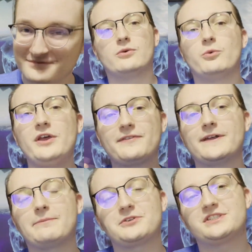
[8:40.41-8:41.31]
With
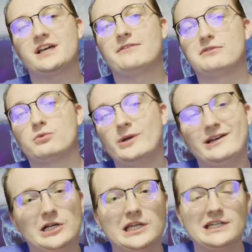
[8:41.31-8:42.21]
number seven, we
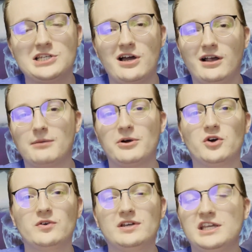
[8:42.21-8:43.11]
are gonna talk
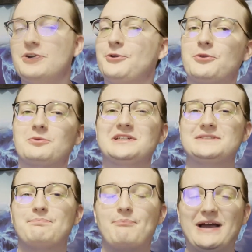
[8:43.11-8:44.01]
about Neo
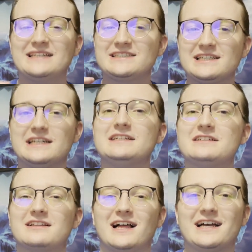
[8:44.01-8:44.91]
3's best in
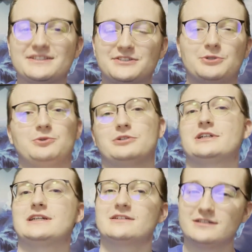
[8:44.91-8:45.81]
class
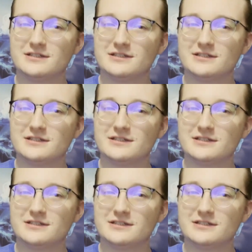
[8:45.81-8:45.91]
tooling.